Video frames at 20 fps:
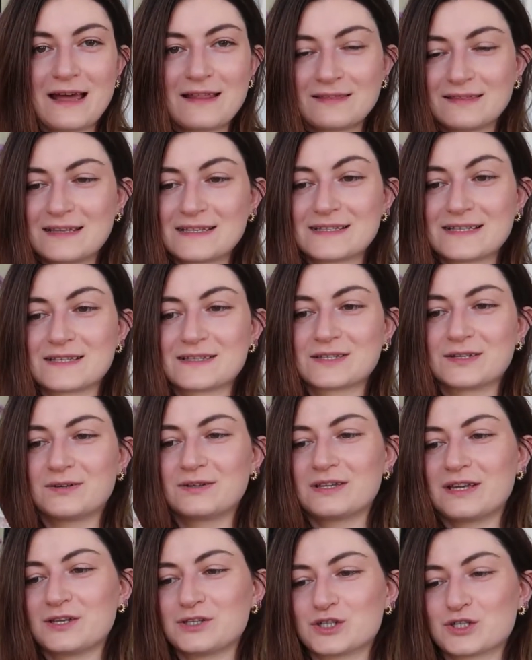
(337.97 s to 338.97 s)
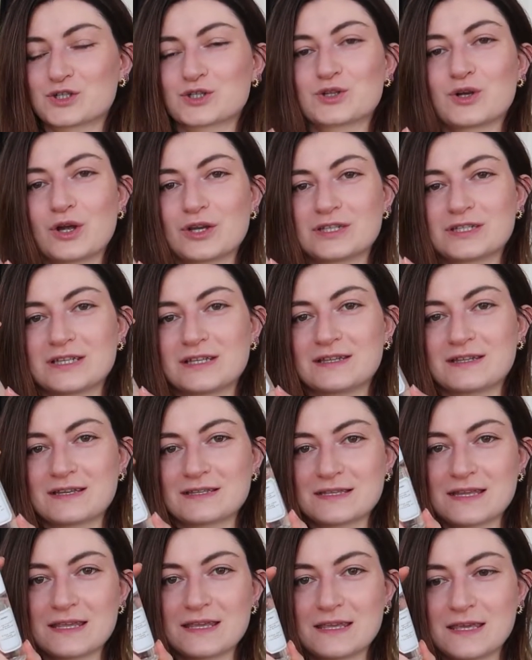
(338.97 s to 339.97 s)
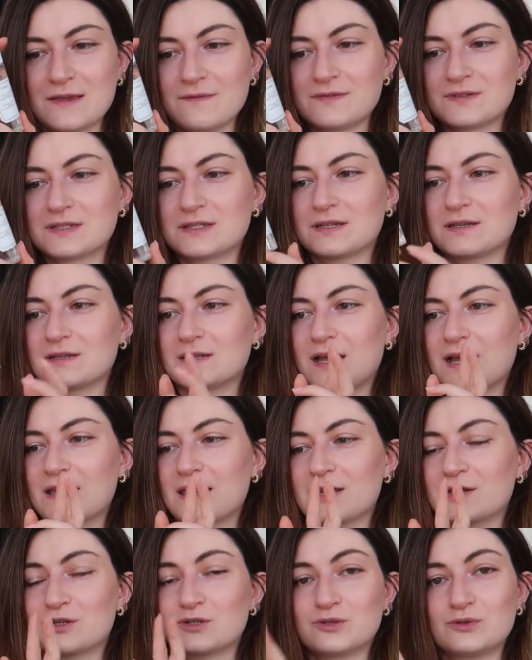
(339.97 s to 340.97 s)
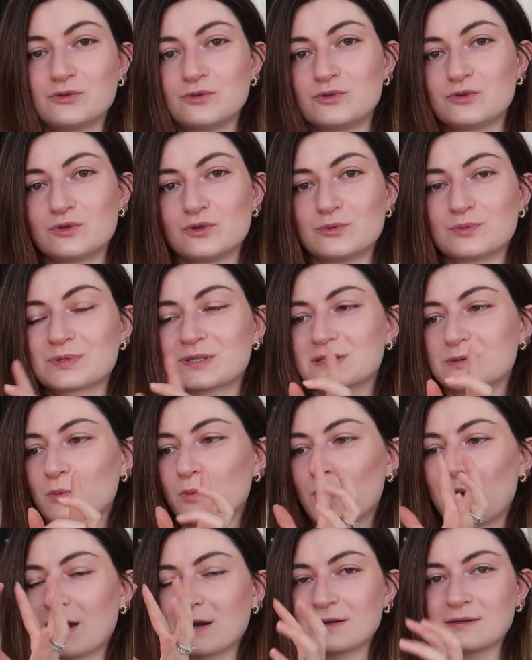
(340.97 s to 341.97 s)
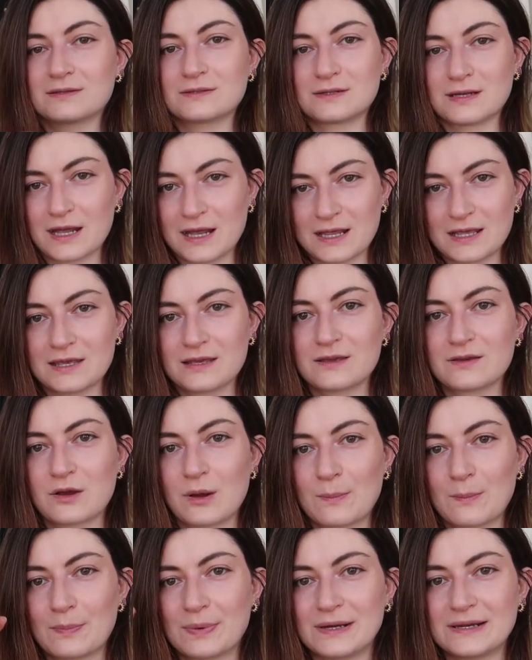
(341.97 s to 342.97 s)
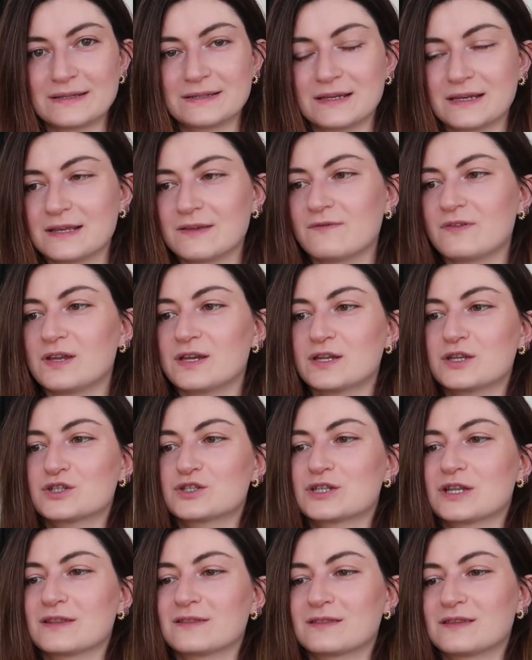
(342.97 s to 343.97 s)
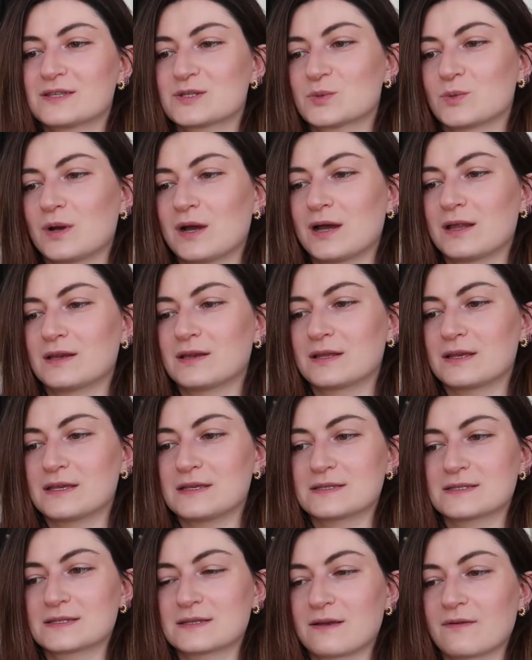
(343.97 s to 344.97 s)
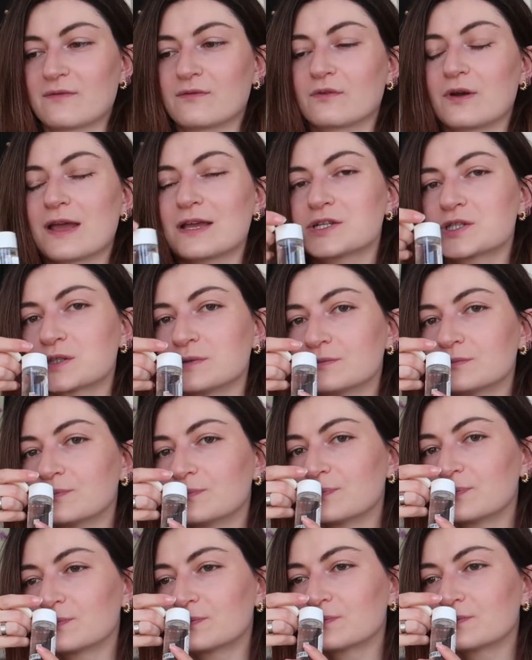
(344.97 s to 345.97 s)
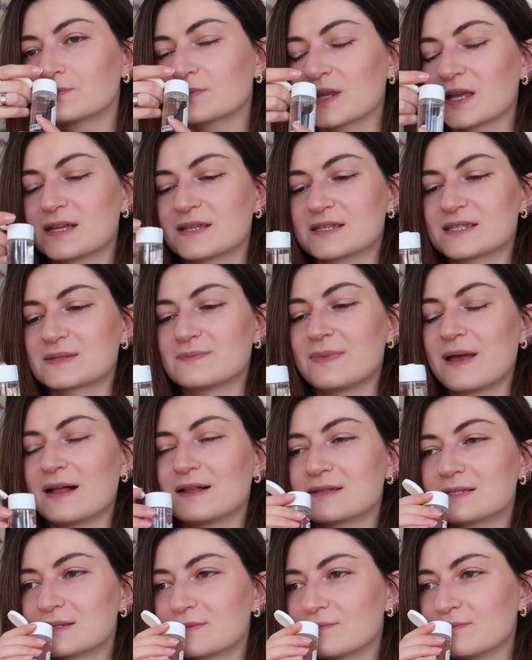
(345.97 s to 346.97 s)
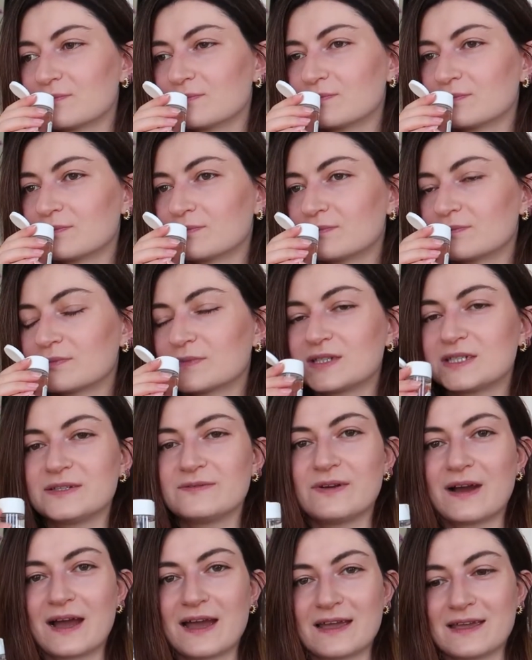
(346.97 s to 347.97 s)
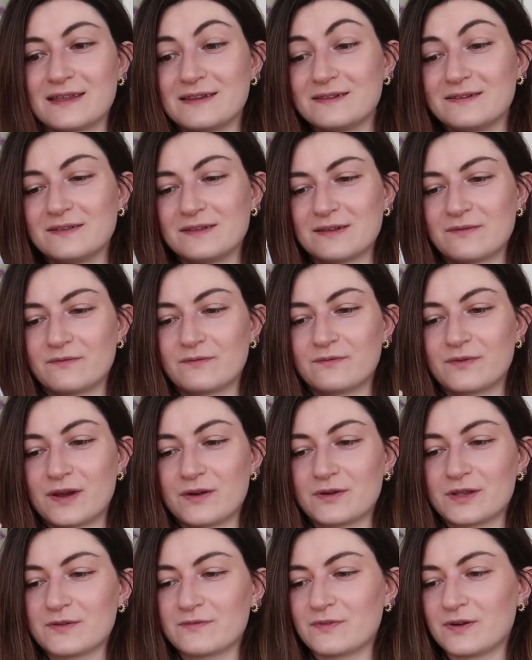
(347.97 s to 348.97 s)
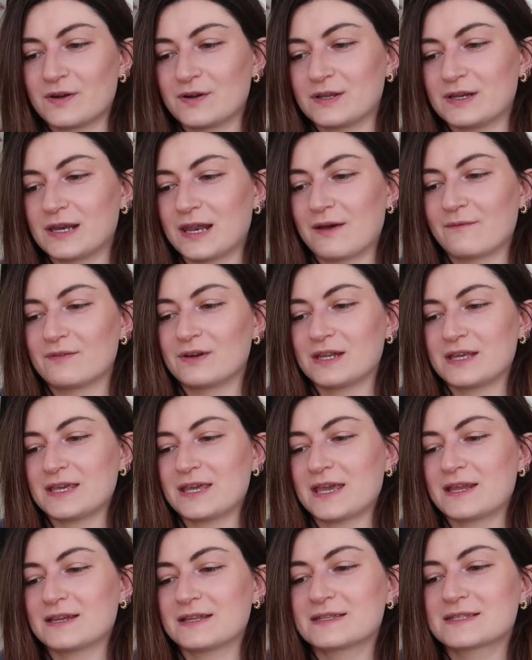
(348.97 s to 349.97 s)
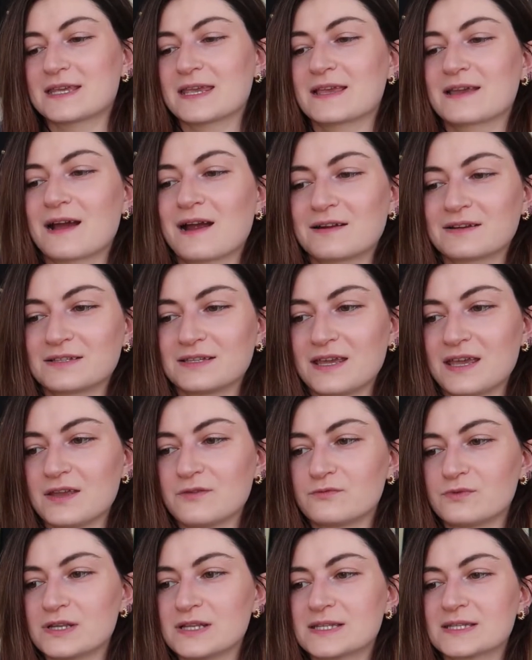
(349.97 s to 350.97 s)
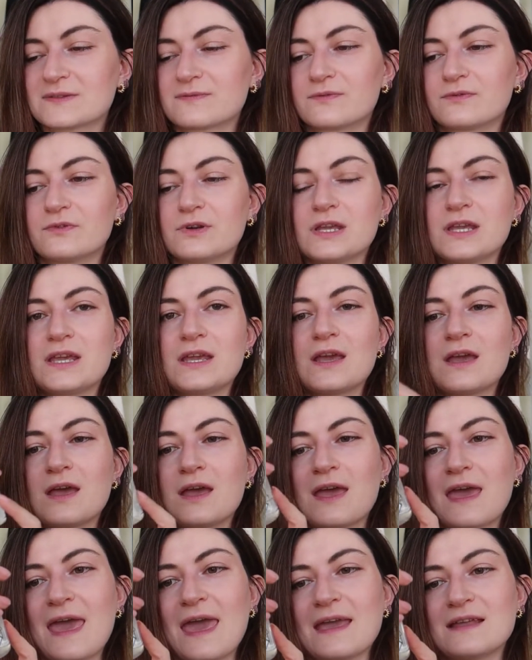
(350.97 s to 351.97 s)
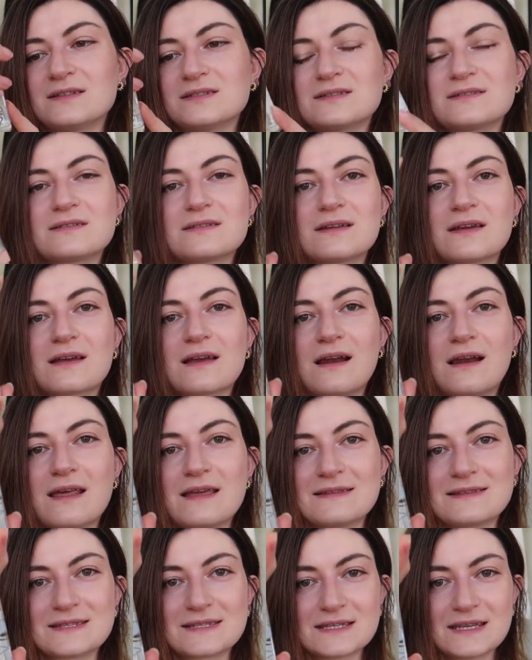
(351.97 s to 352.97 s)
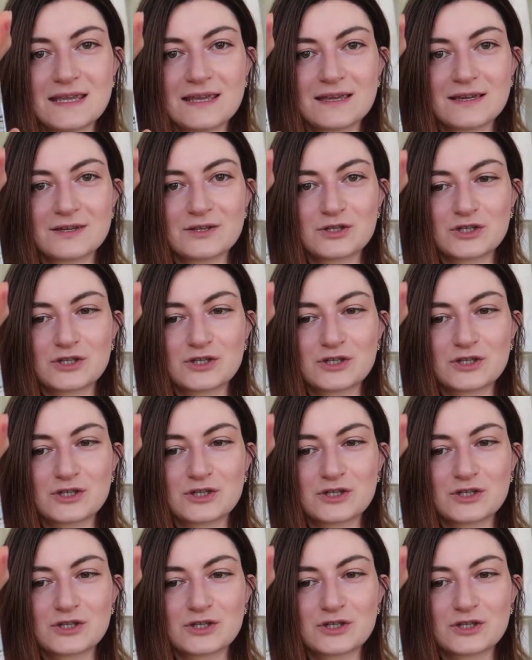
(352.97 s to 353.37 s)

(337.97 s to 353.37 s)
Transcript: unnecessary. I just got it as a gift. I had two tubes, one I completely finished and this one is fresh. It smells divine, very very lovely and it's a Cartier rinse free hand cleansing